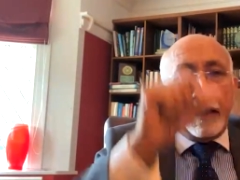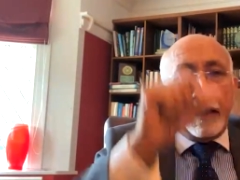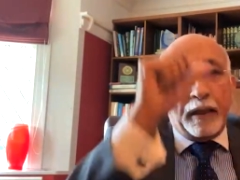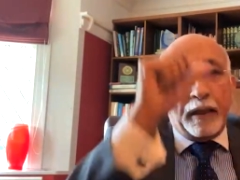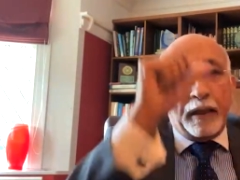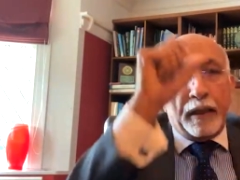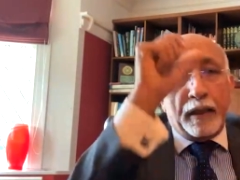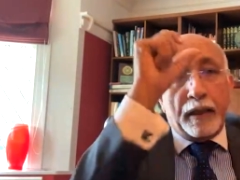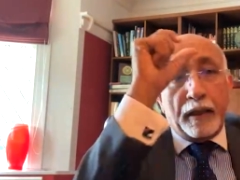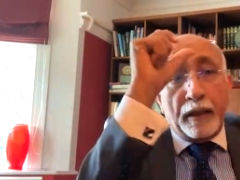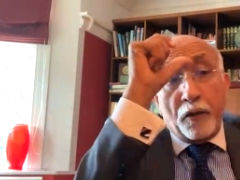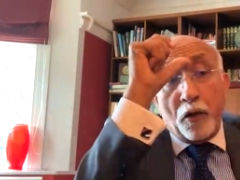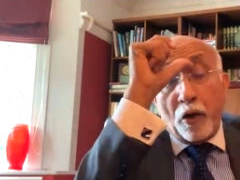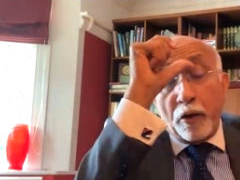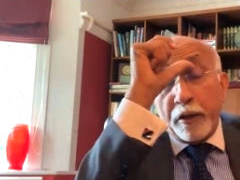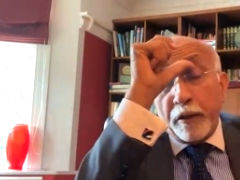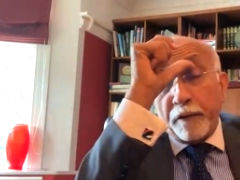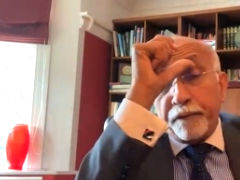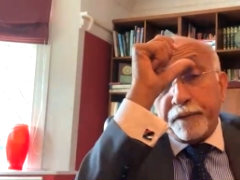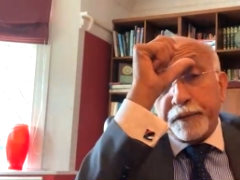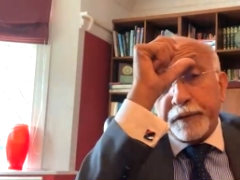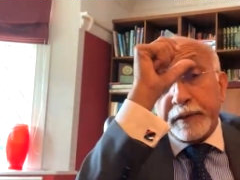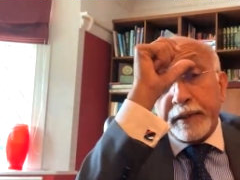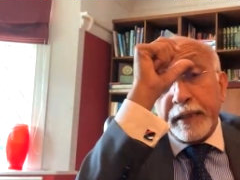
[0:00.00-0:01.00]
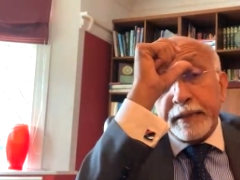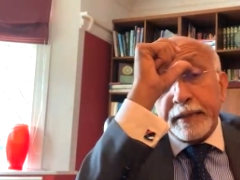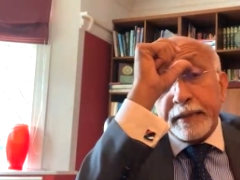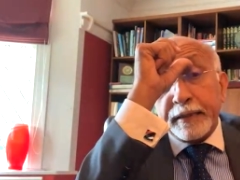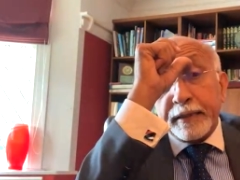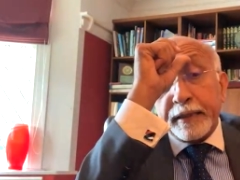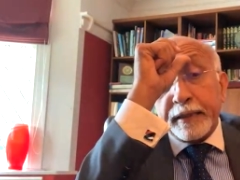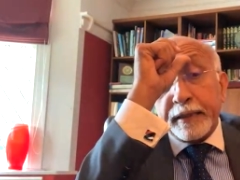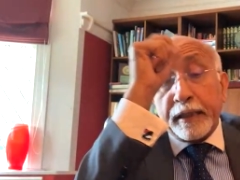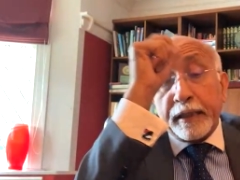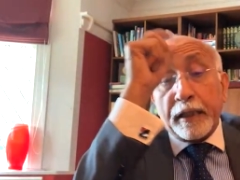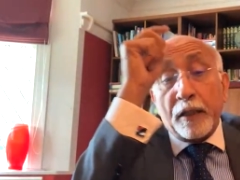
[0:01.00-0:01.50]
lot of
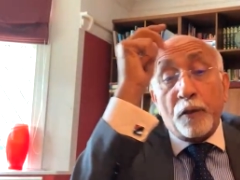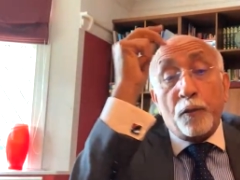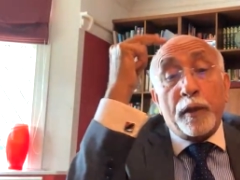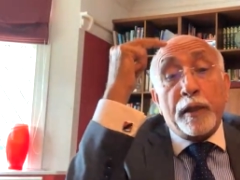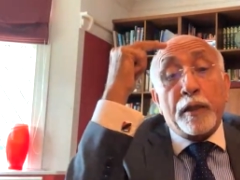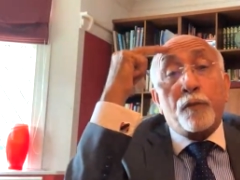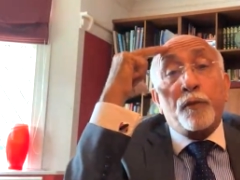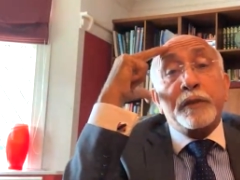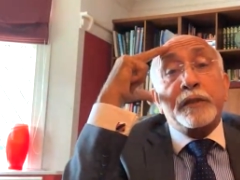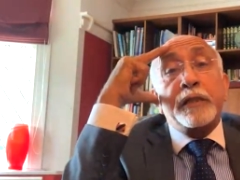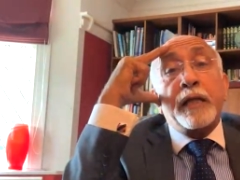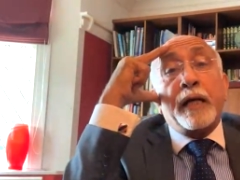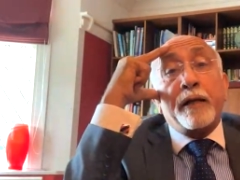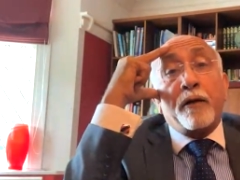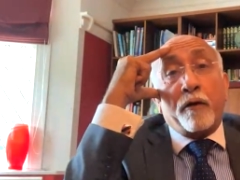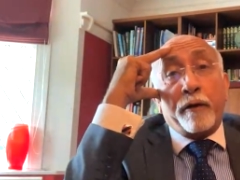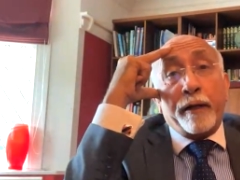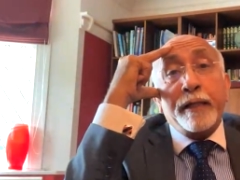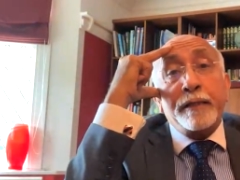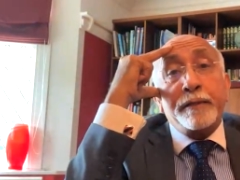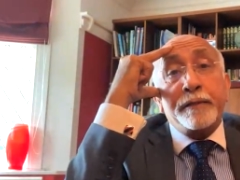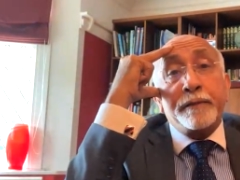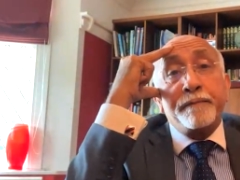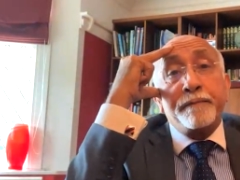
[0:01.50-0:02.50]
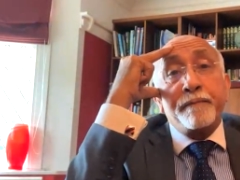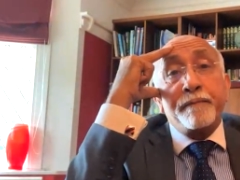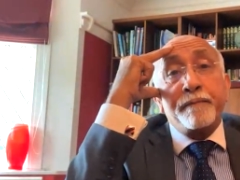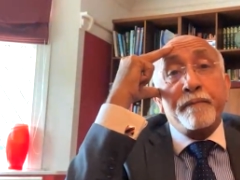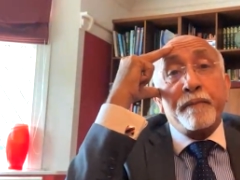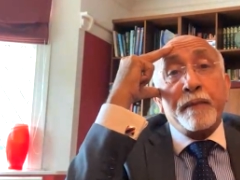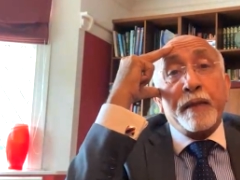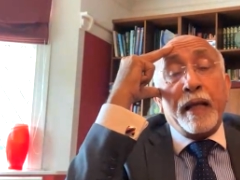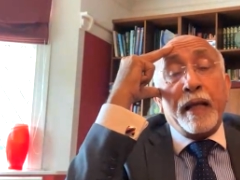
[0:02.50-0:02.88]
statistical work was done on it.